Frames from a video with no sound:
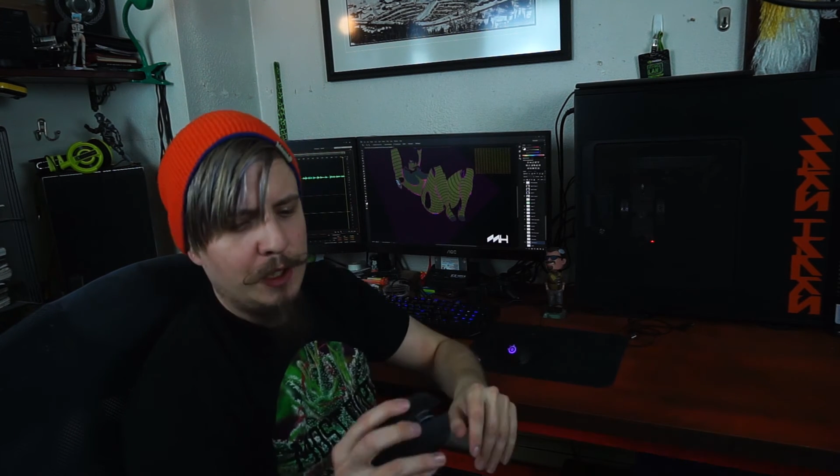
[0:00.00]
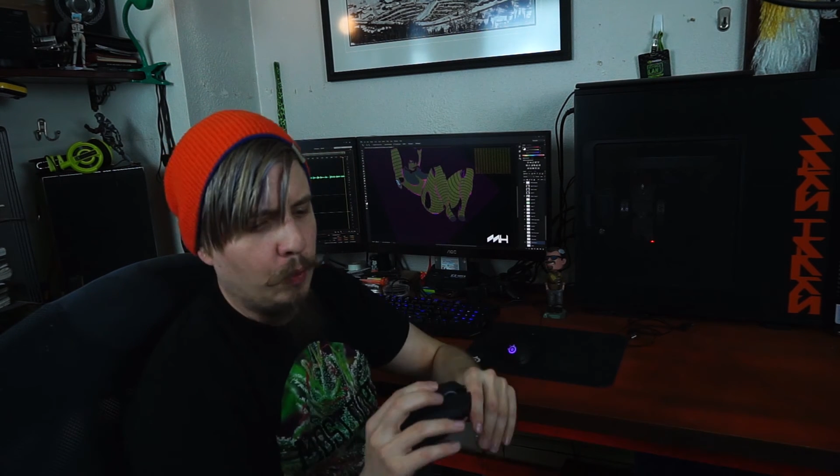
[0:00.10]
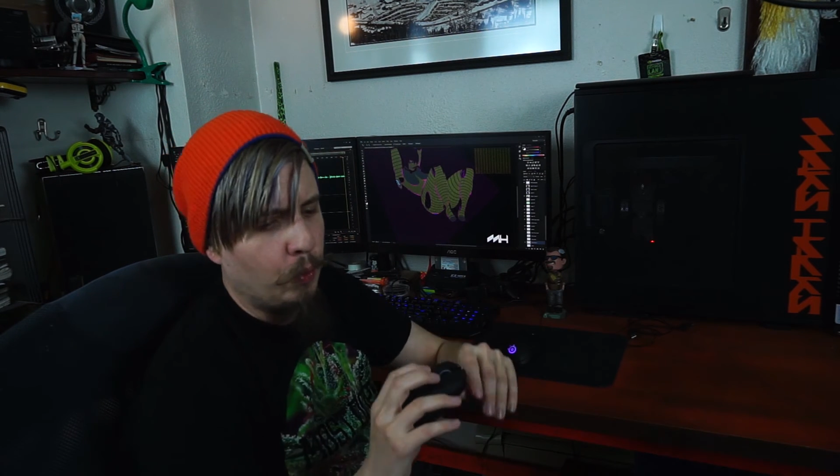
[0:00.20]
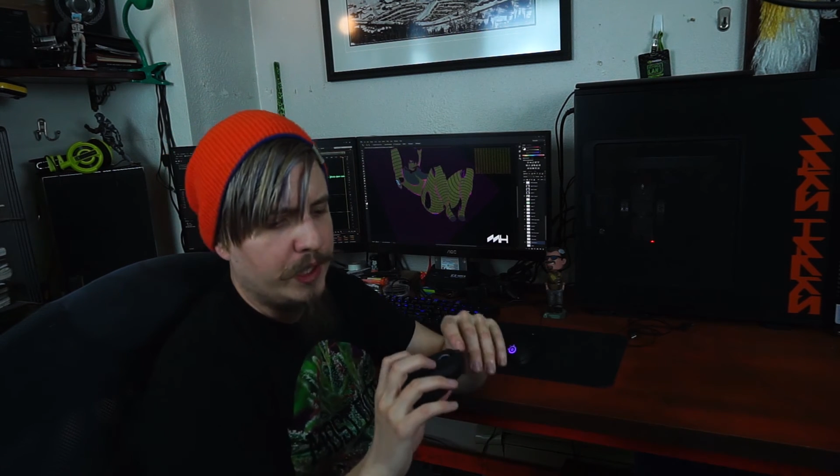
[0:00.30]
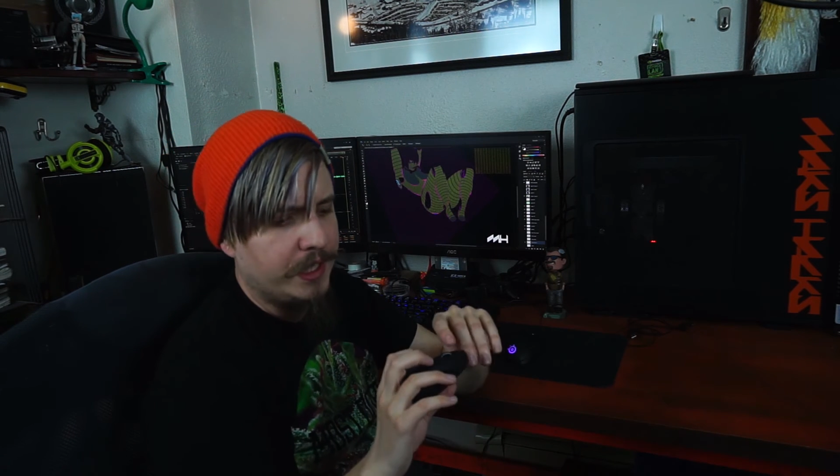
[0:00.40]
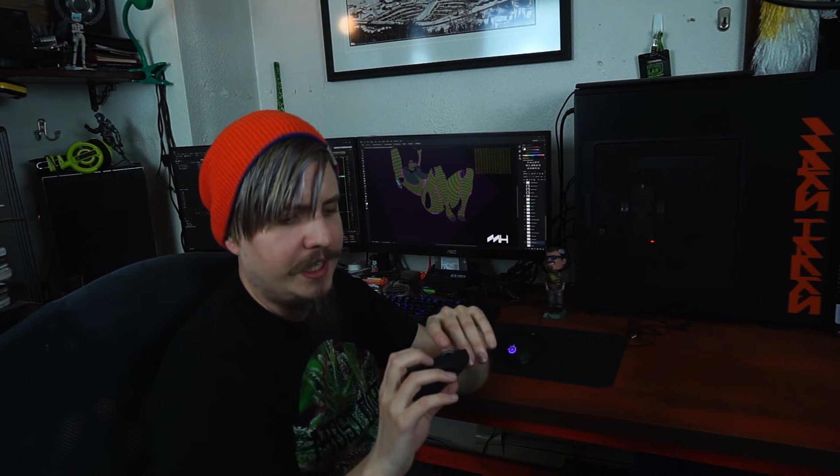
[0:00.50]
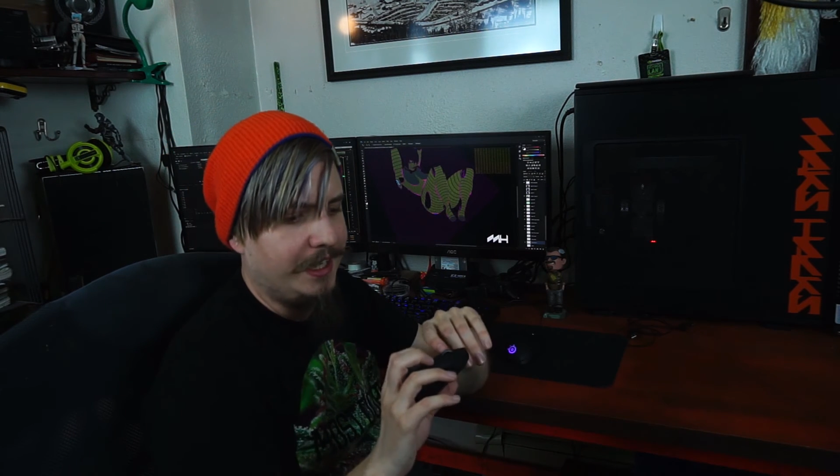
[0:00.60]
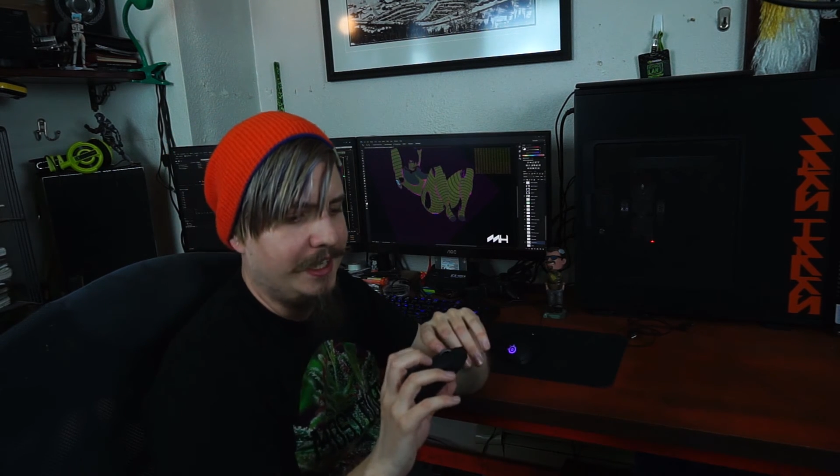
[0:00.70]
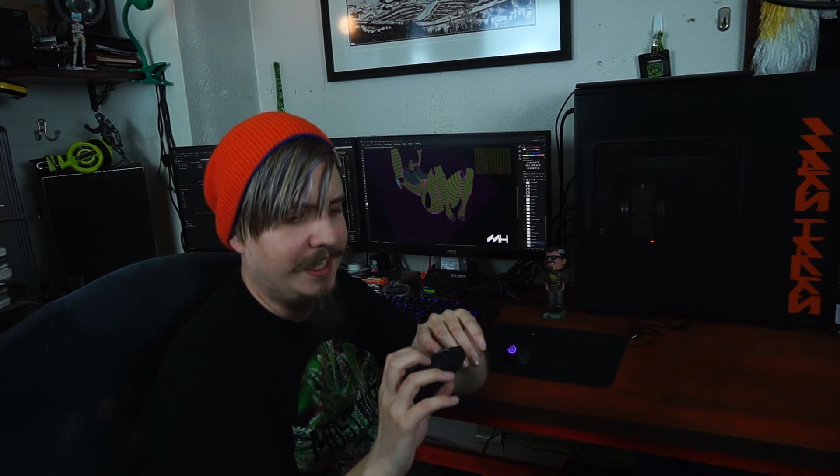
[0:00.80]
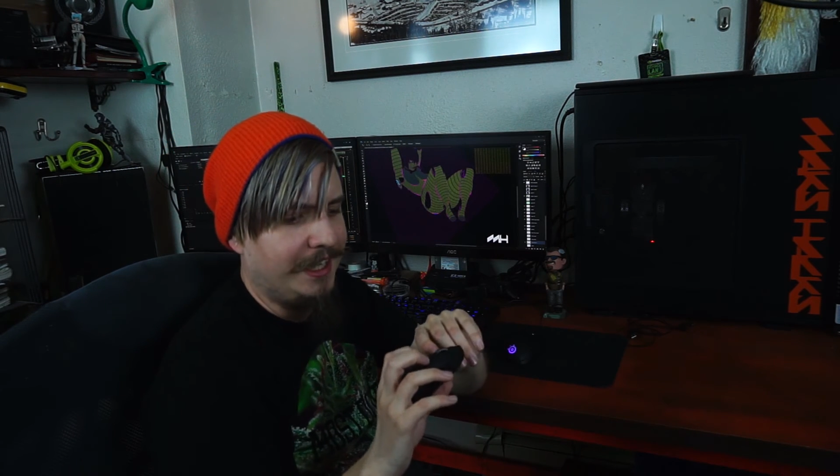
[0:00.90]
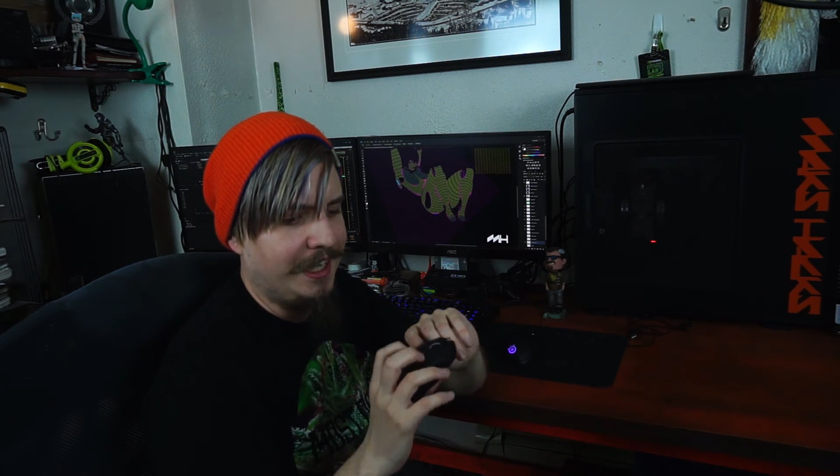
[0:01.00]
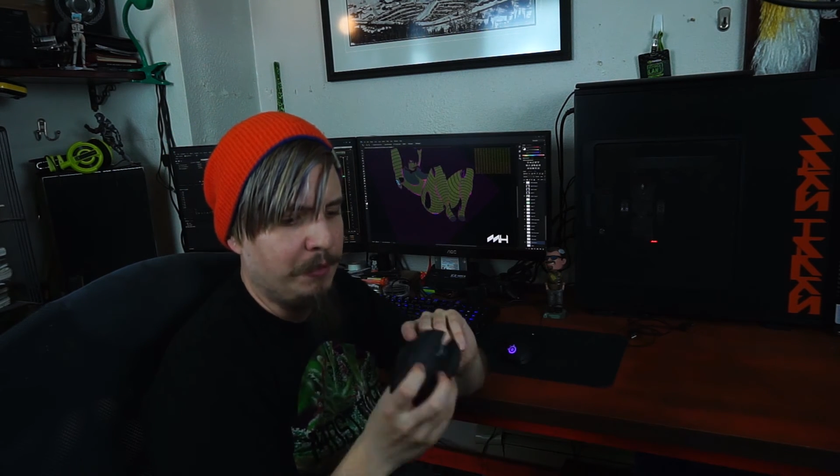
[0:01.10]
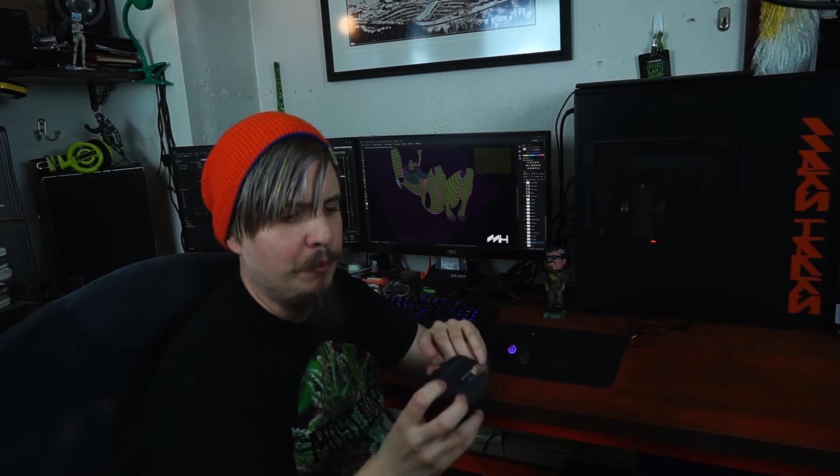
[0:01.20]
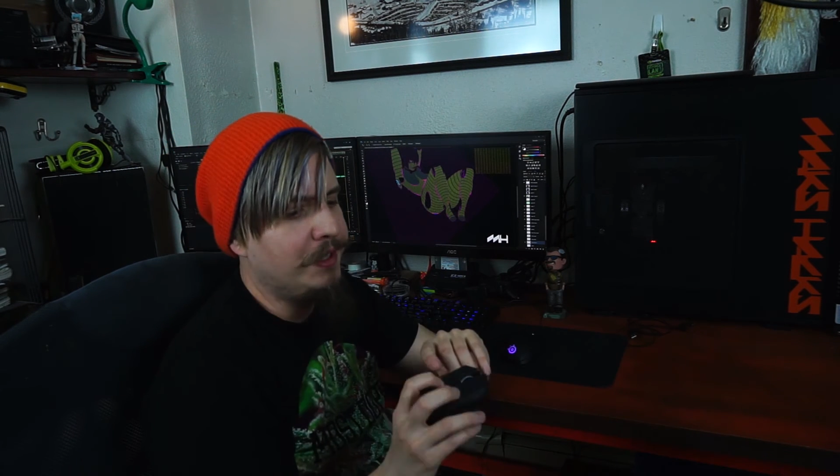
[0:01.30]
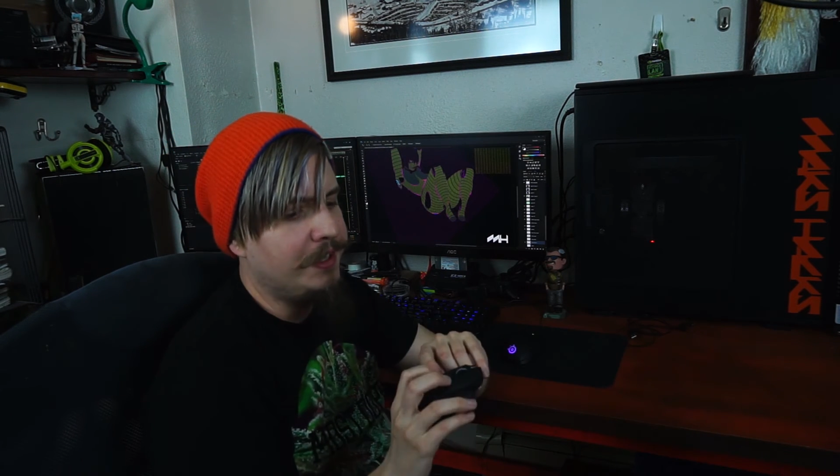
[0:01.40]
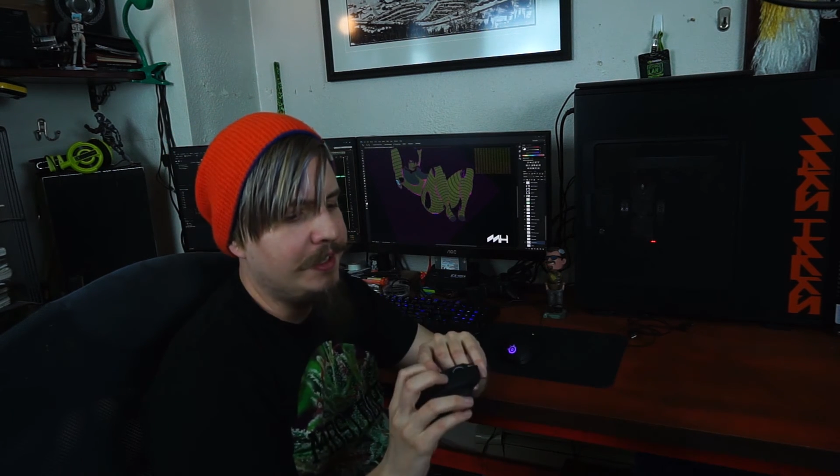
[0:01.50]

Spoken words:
What I really